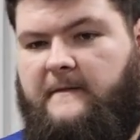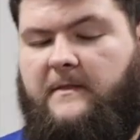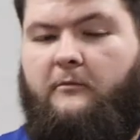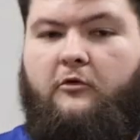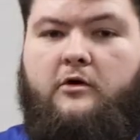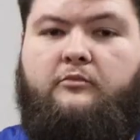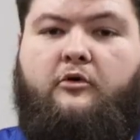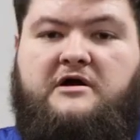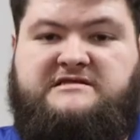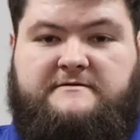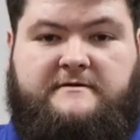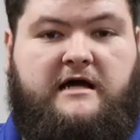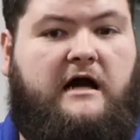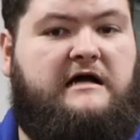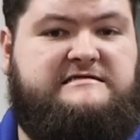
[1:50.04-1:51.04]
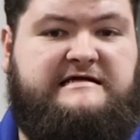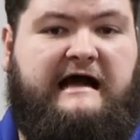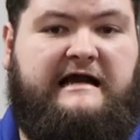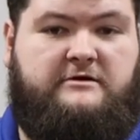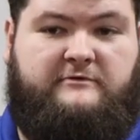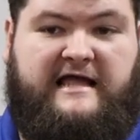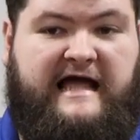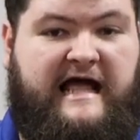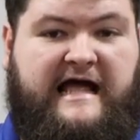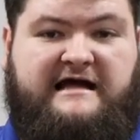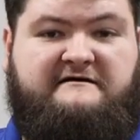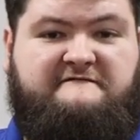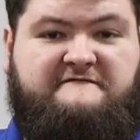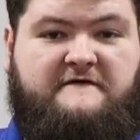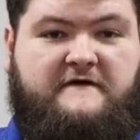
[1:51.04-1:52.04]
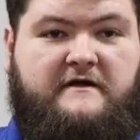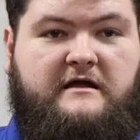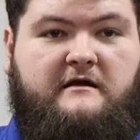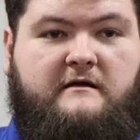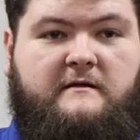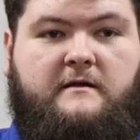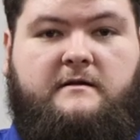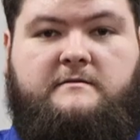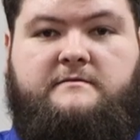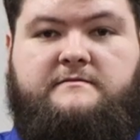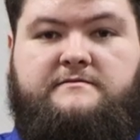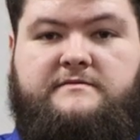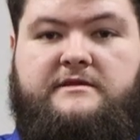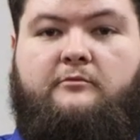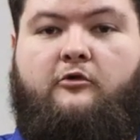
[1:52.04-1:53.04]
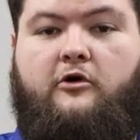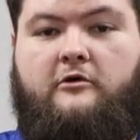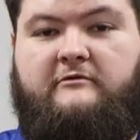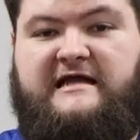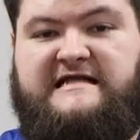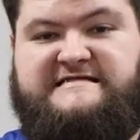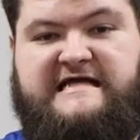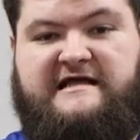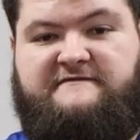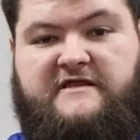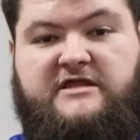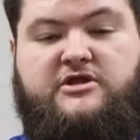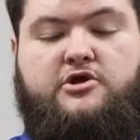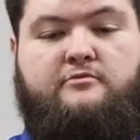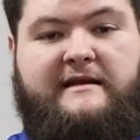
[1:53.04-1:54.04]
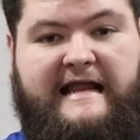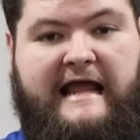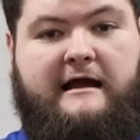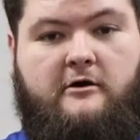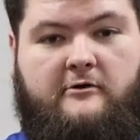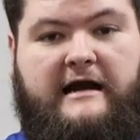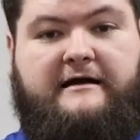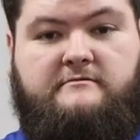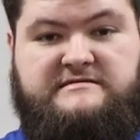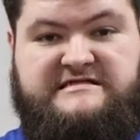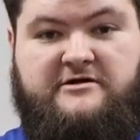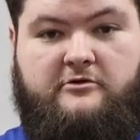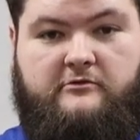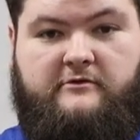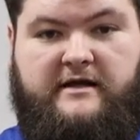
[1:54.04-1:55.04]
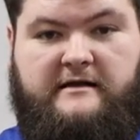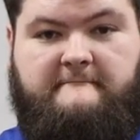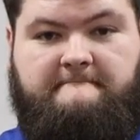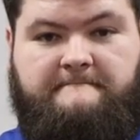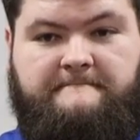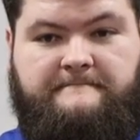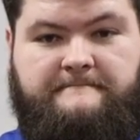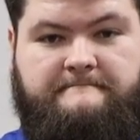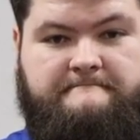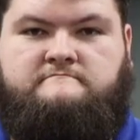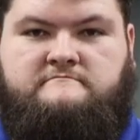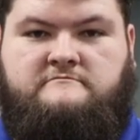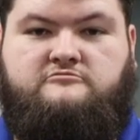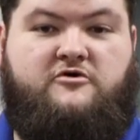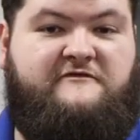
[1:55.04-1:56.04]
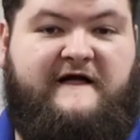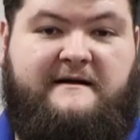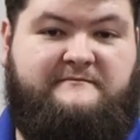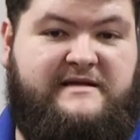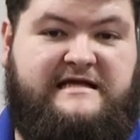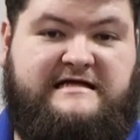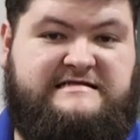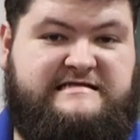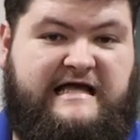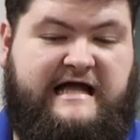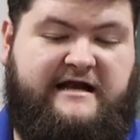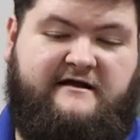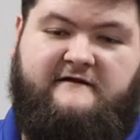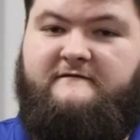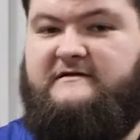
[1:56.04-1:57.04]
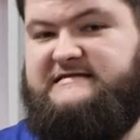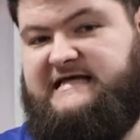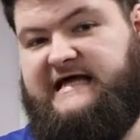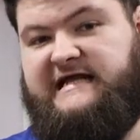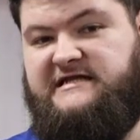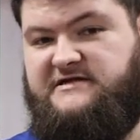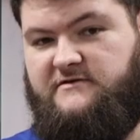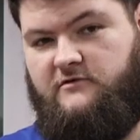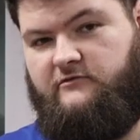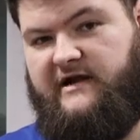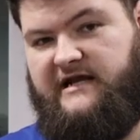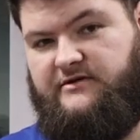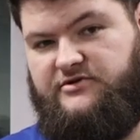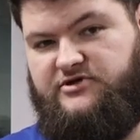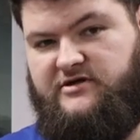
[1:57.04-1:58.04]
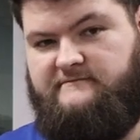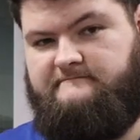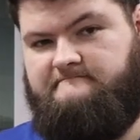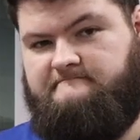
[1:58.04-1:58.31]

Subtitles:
The more points of contact we have, the more we can take the human error out of zeroing. With that being said, let's head into the range.